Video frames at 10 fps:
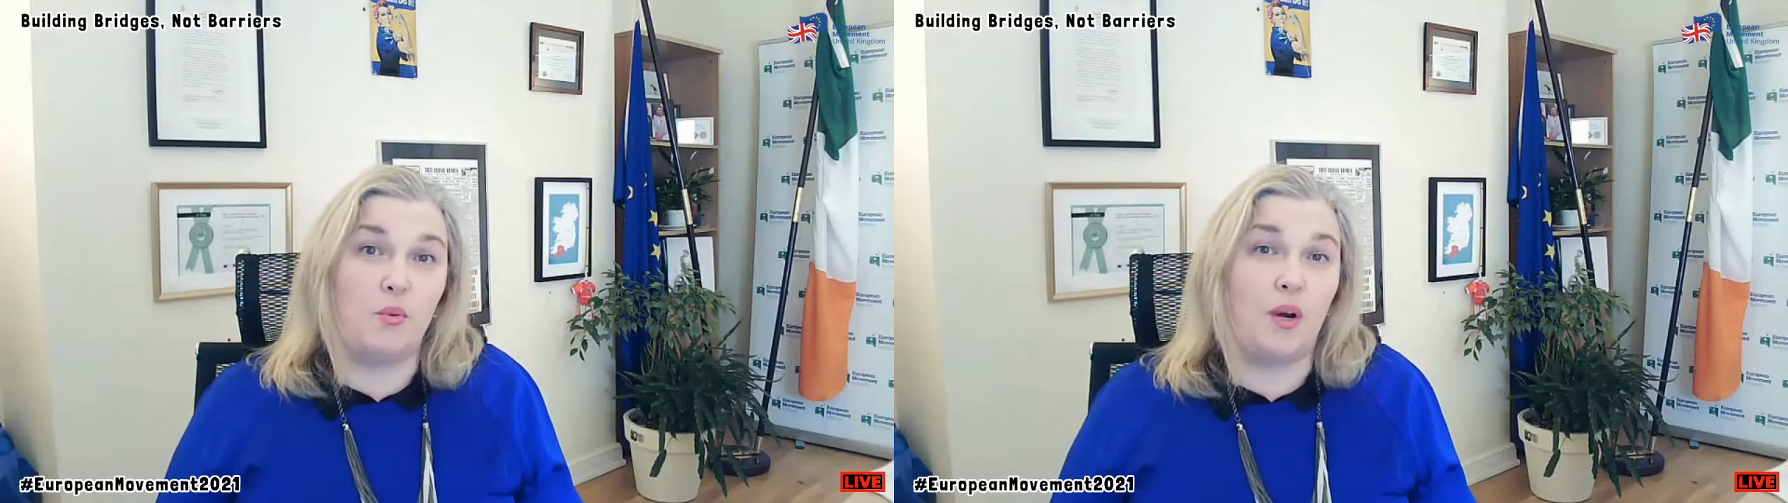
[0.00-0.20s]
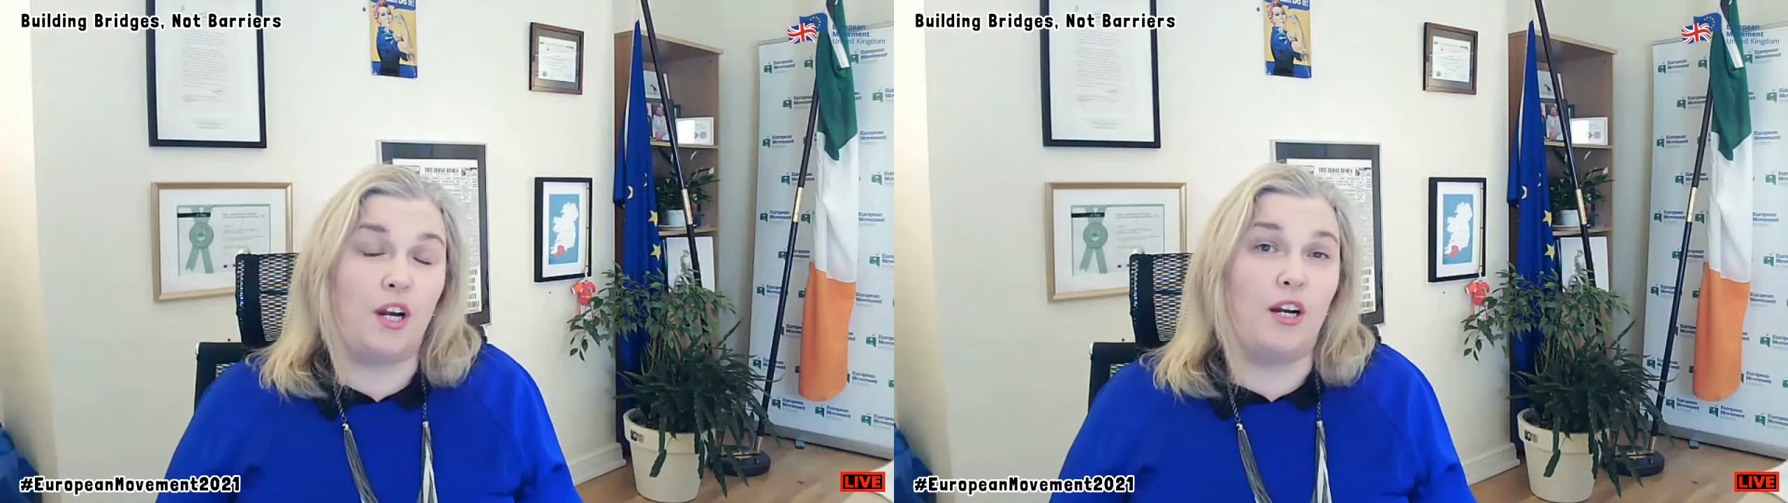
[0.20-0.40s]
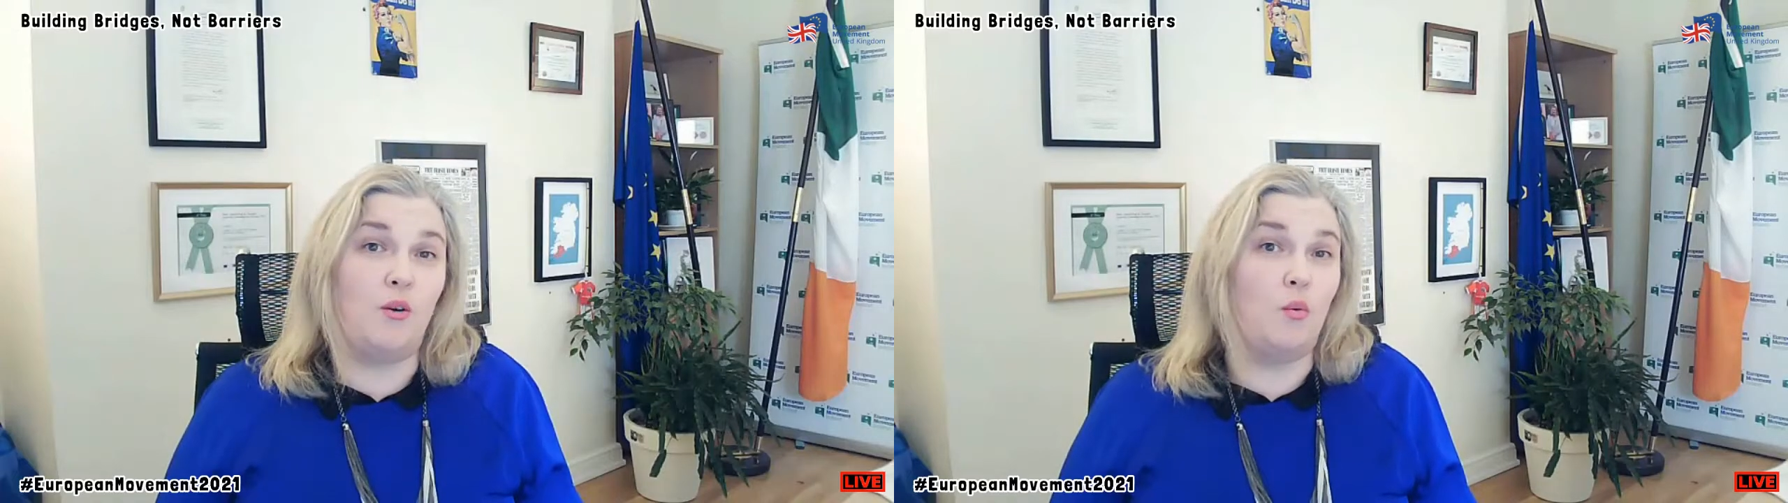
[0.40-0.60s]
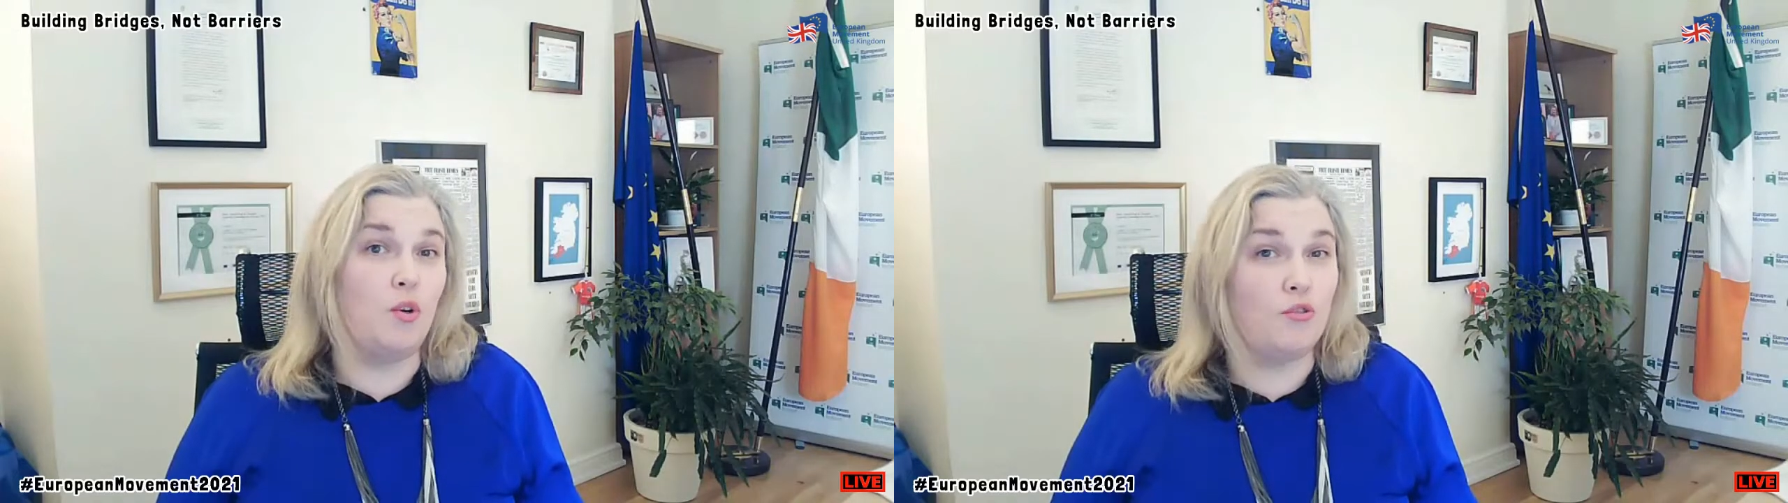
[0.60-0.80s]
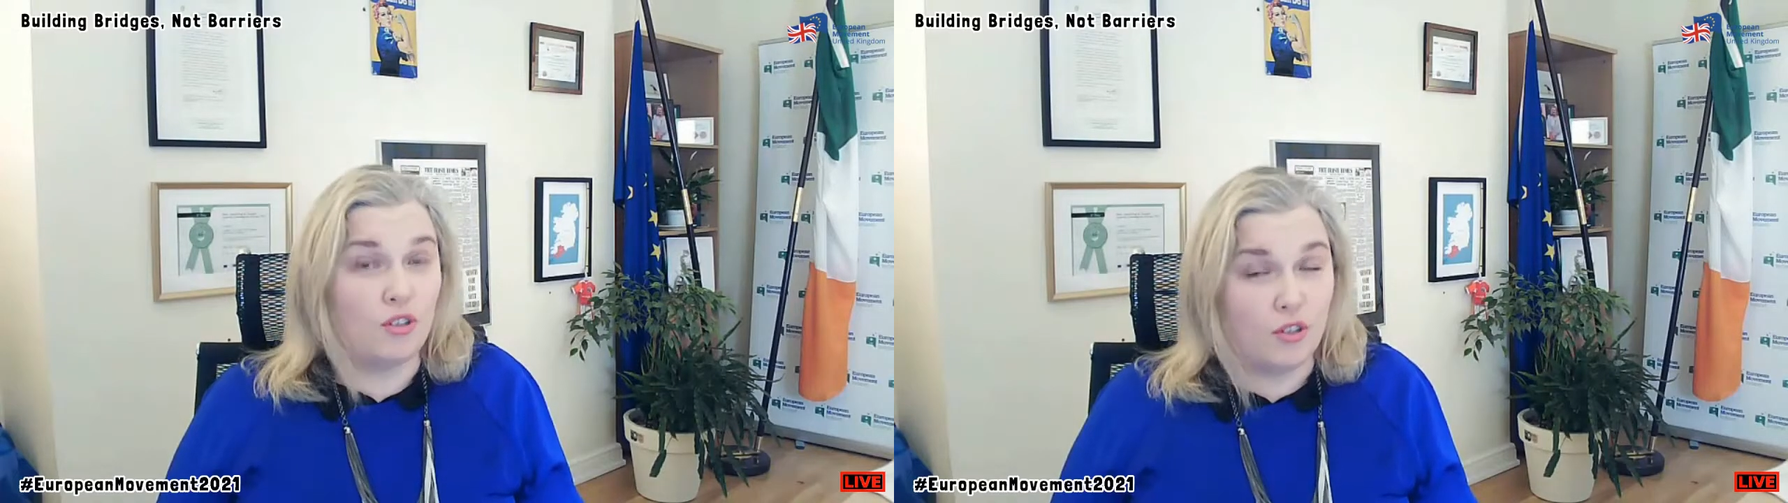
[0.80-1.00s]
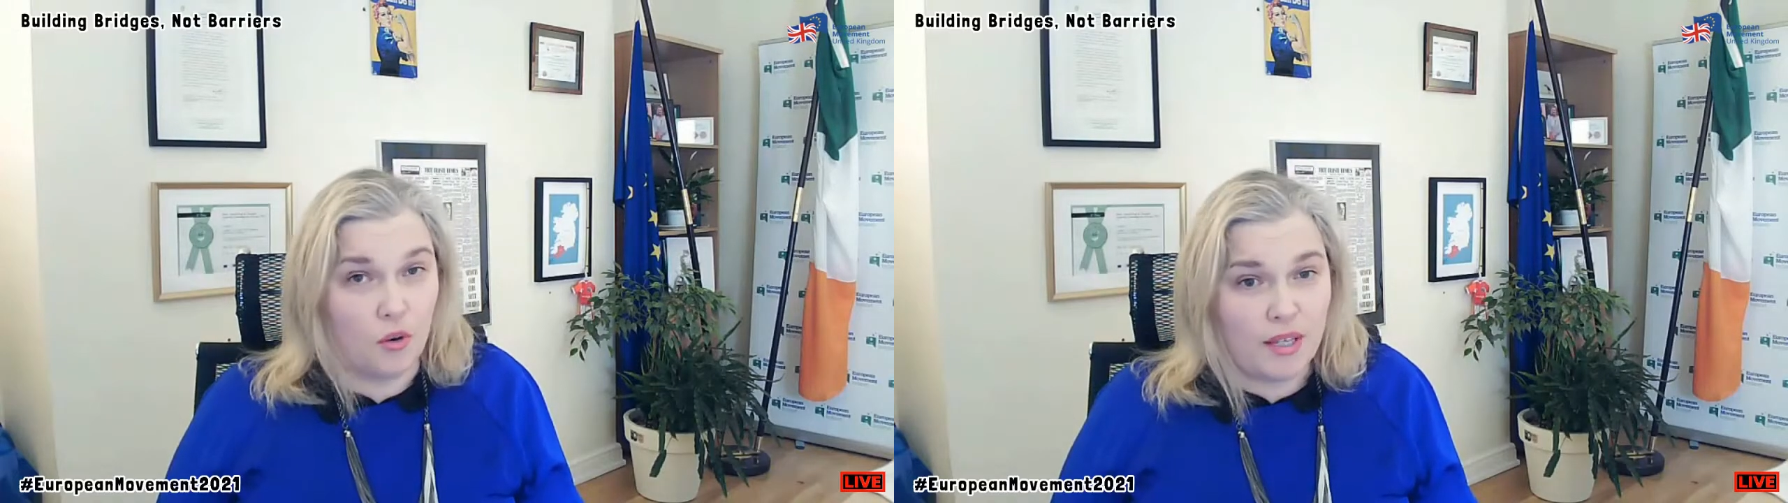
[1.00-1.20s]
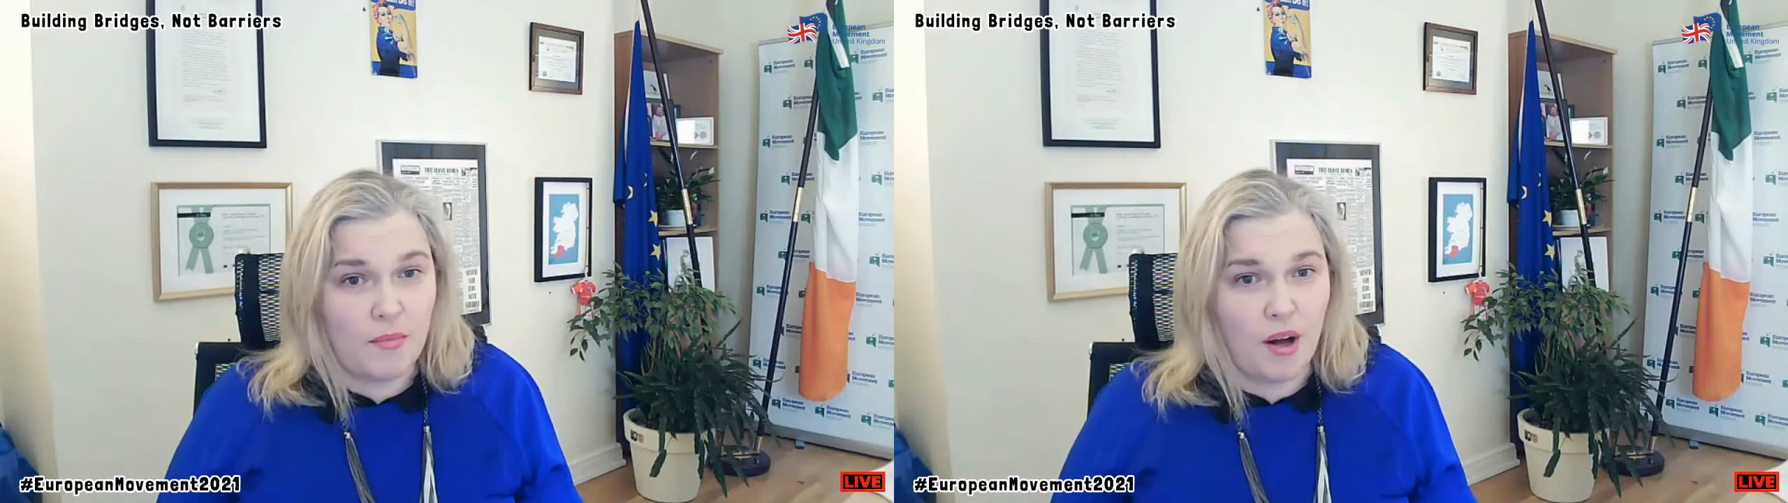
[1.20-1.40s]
where we're all going,